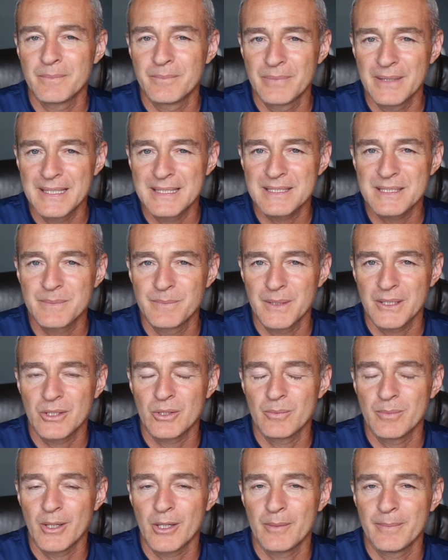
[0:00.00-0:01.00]
best
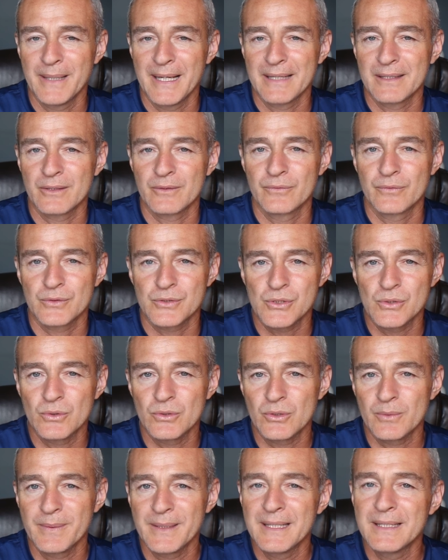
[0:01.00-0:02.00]
pickleball paddle for
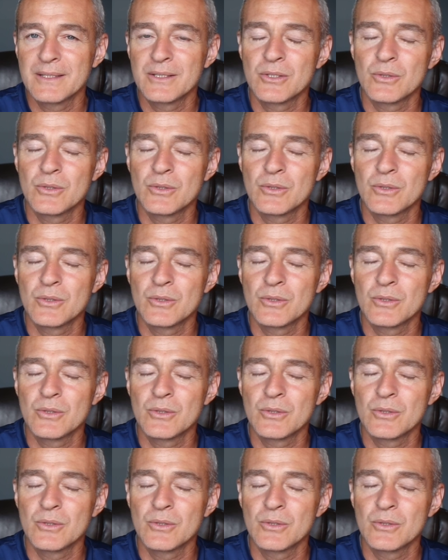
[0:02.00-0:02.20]
shoulder pain,